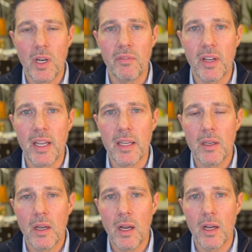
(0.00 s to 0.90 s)
of a
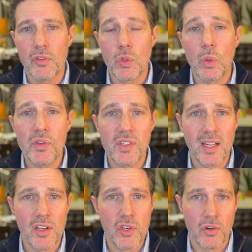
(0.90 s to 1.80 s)
dual
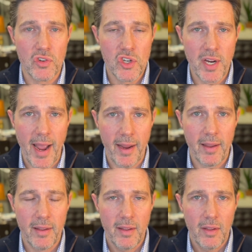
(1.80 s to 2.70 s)
signature check.